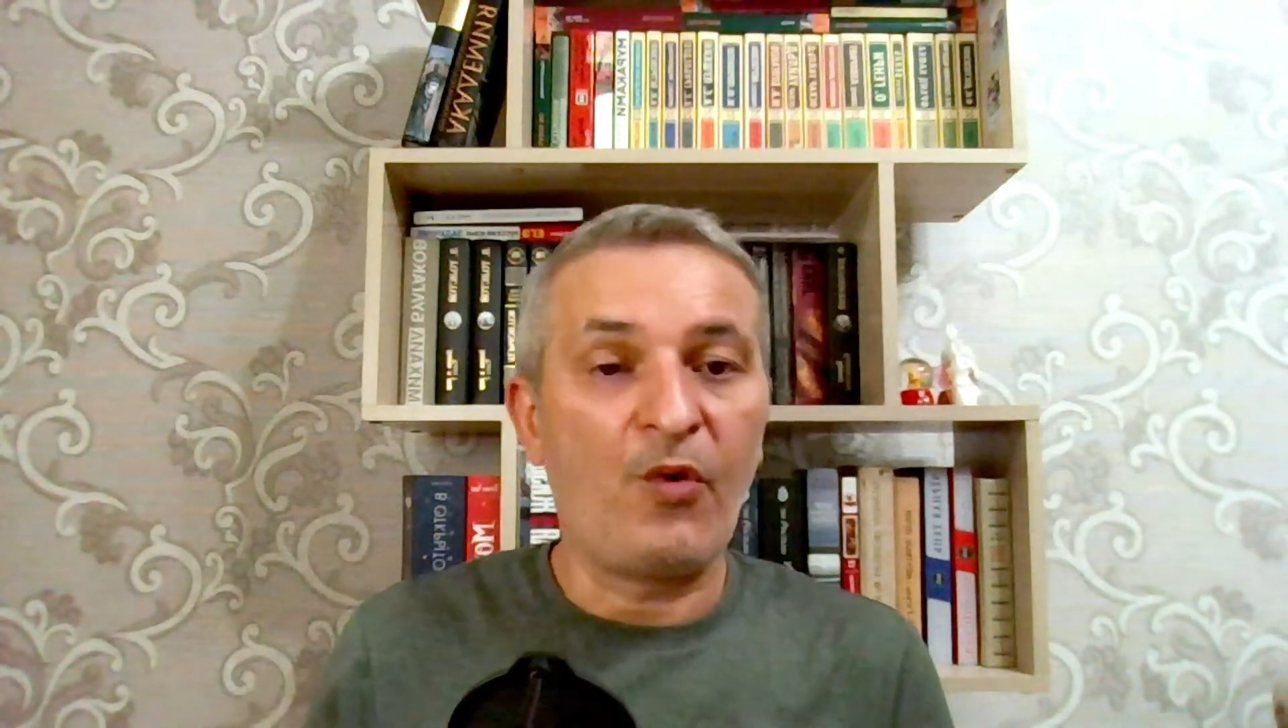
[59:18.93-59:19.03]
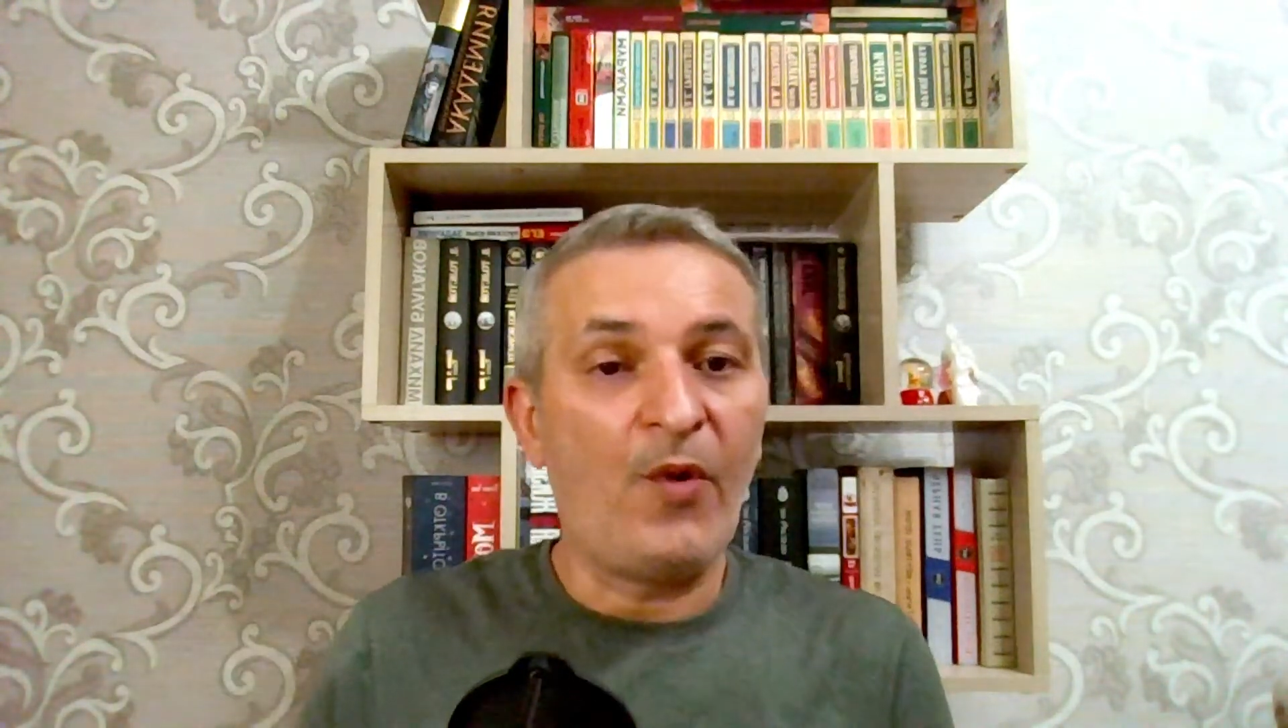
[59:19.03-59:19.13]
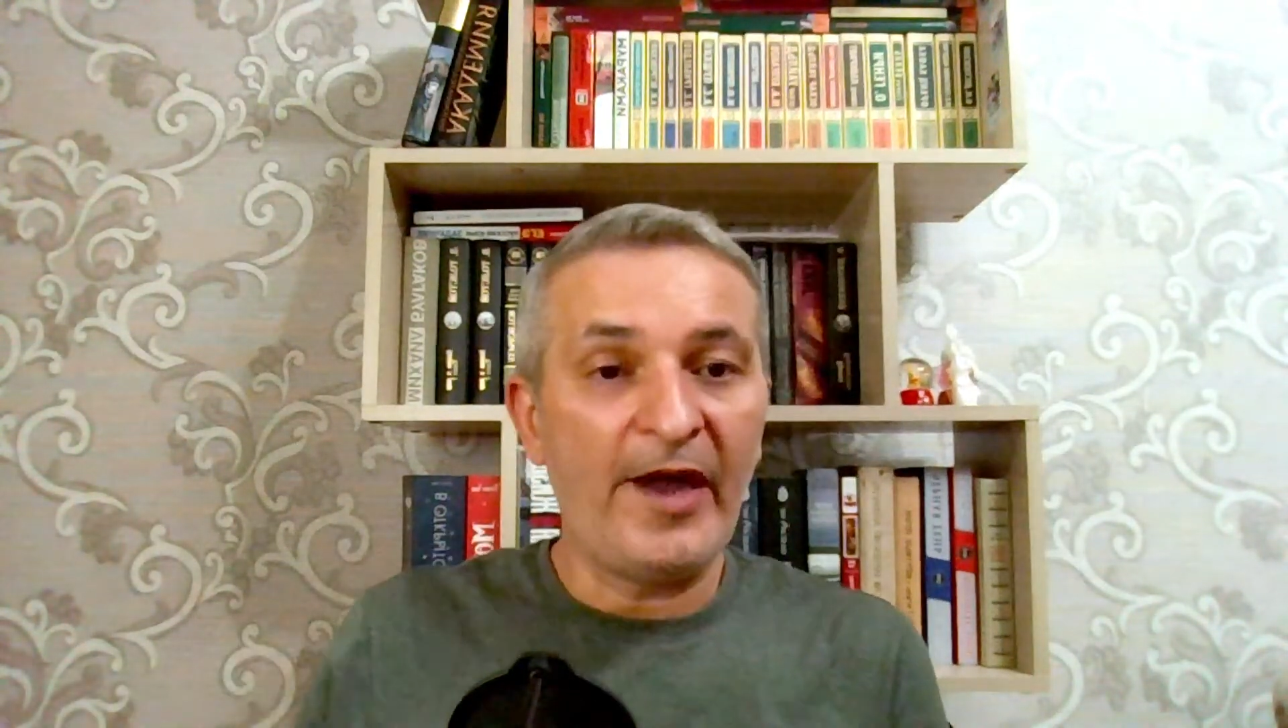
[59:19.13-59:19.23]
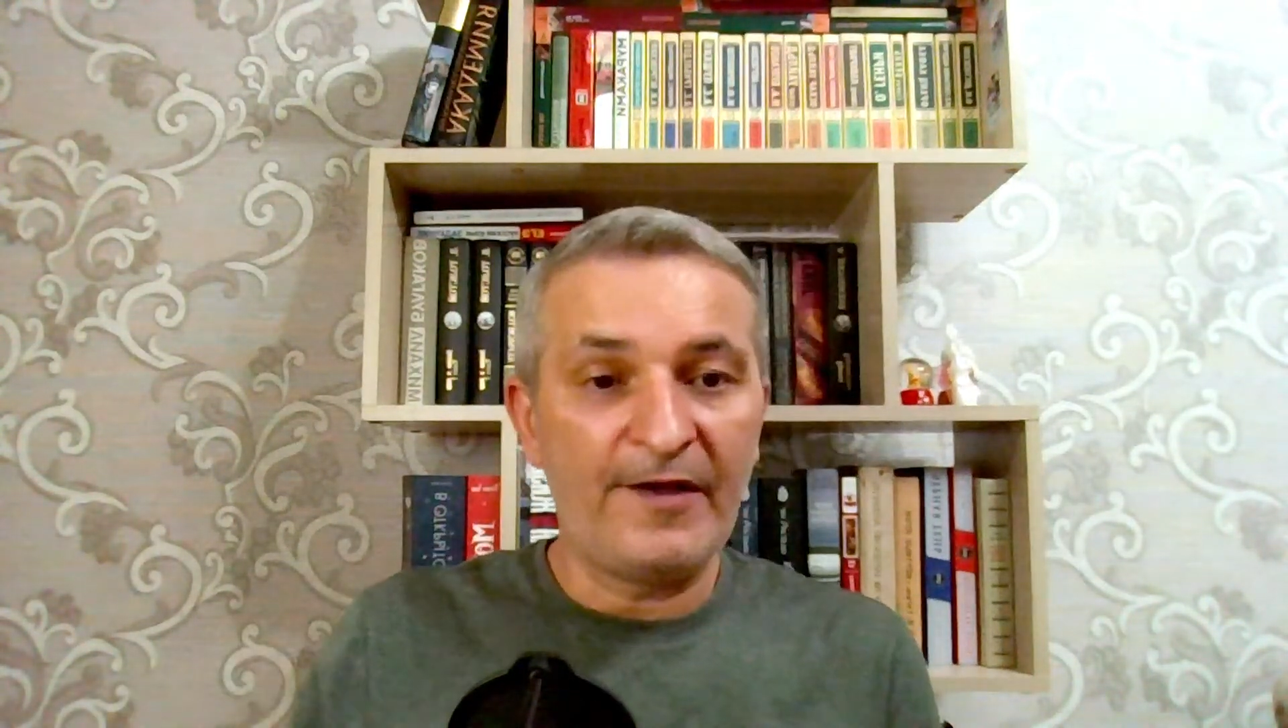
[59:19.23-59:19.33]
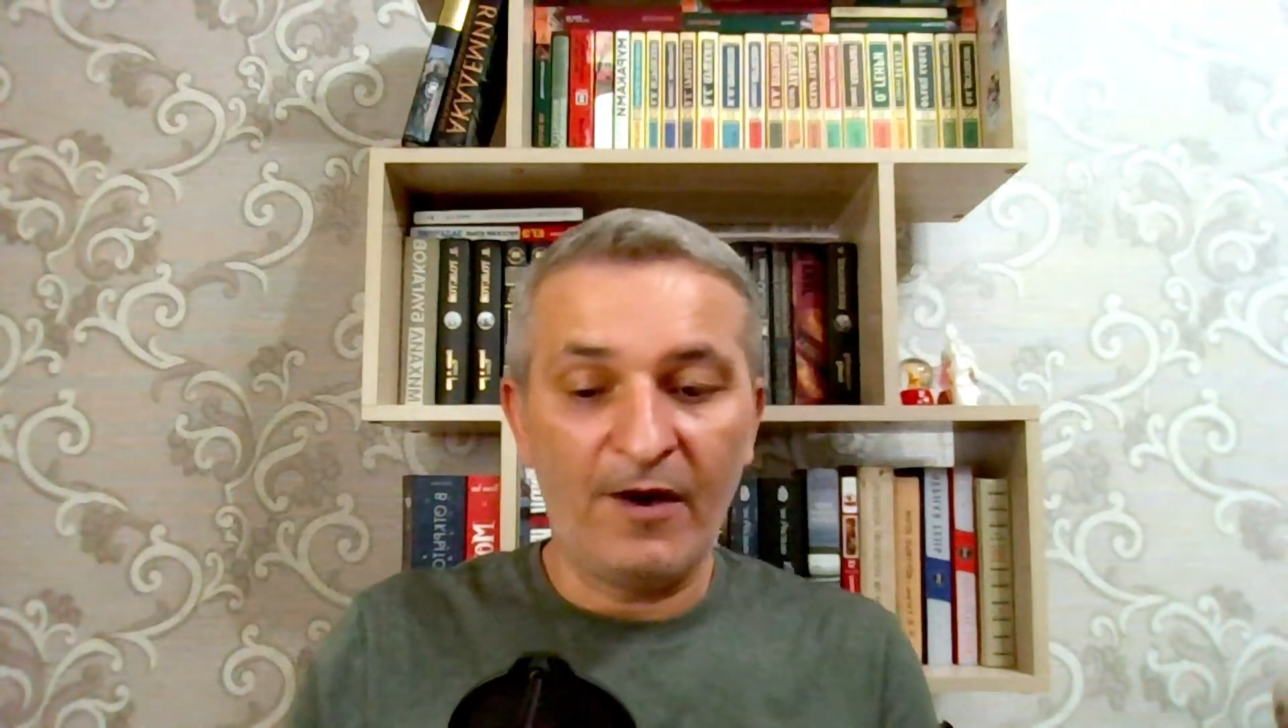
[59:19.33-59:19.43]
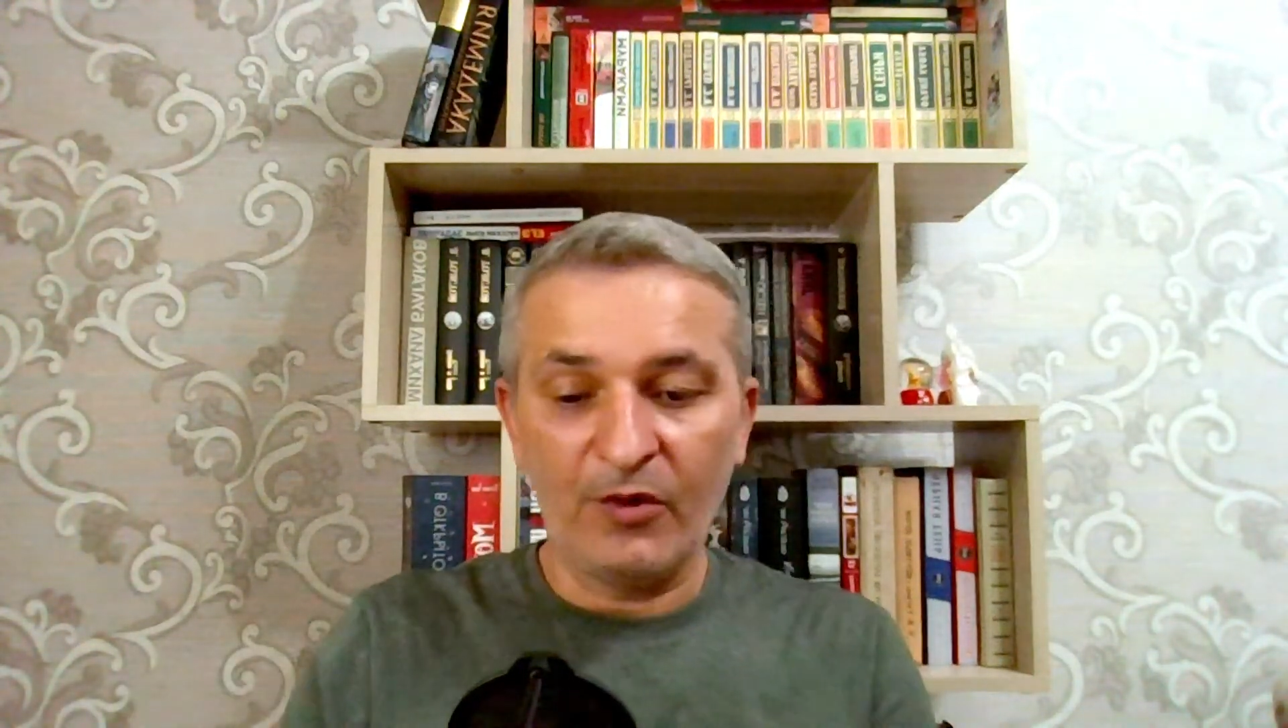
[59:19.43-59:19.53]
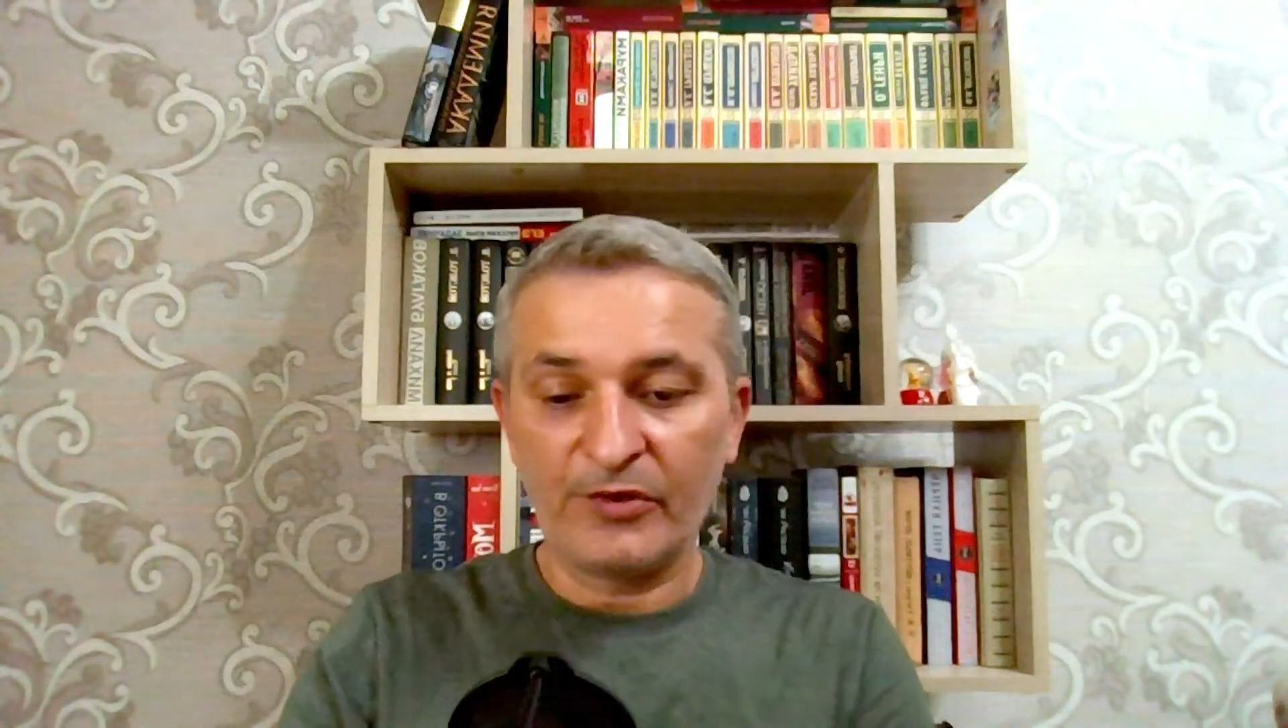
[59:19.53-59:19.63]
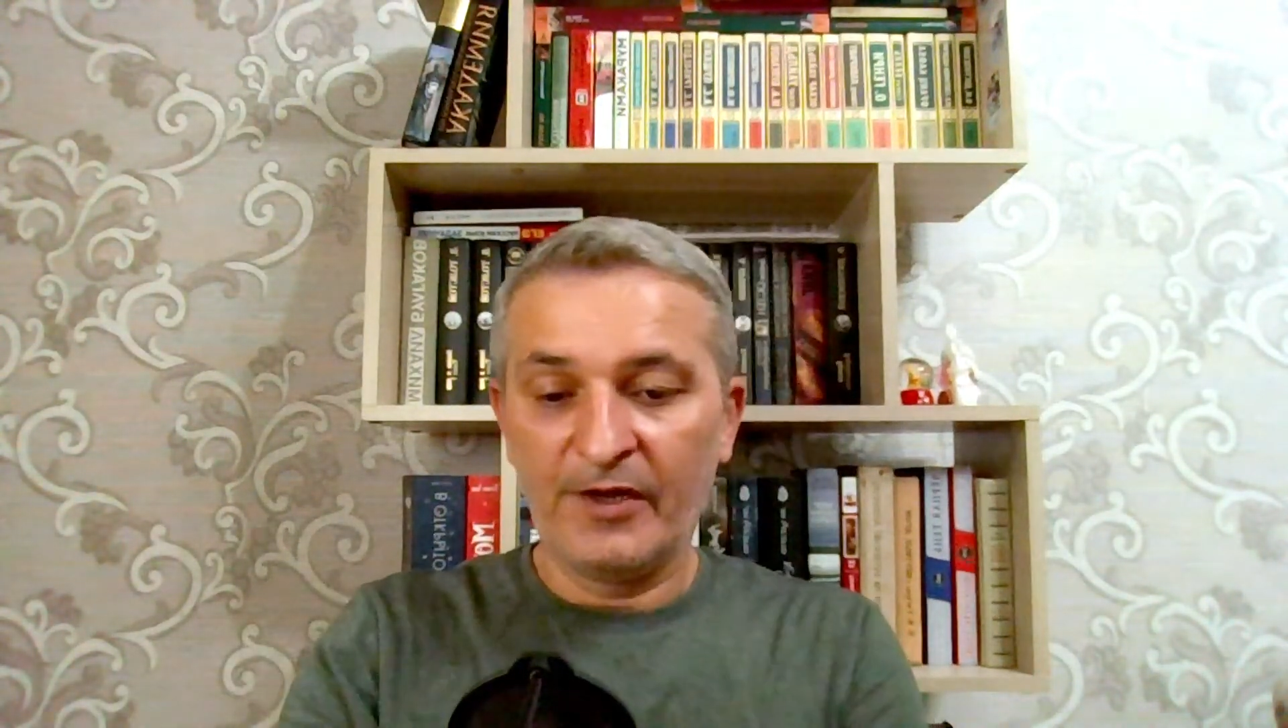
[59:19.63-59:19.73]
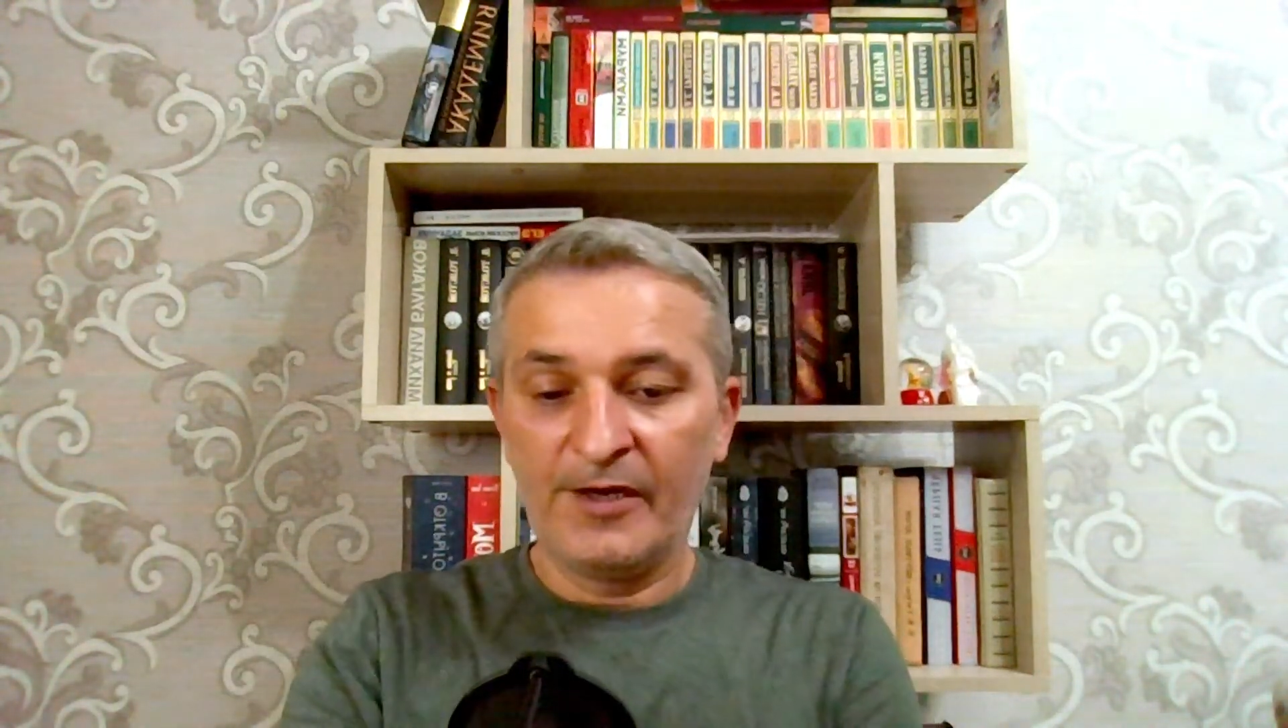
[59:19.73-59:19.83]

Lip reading: White House.